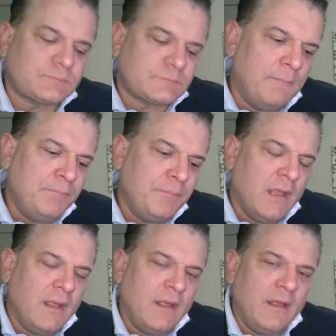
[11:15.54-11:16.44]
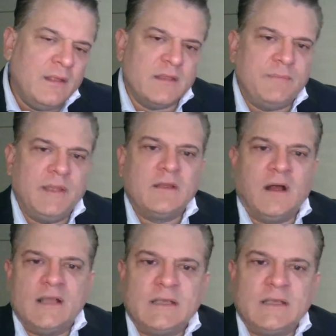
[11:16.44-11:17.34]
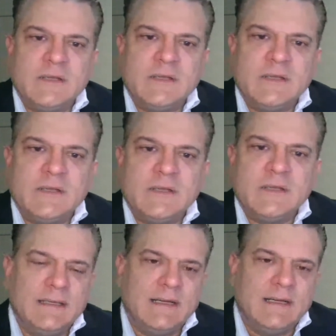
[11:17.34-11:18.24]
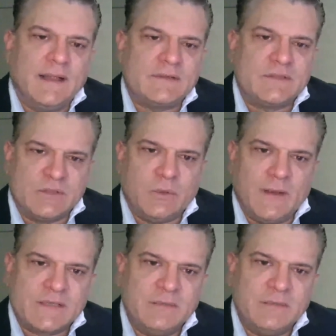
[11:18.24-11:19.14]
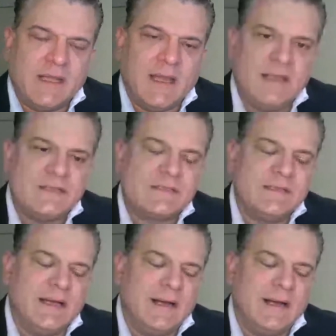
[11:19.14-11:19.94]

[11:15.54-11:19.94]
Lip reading: The big guys will take longer. That's always going to be the case.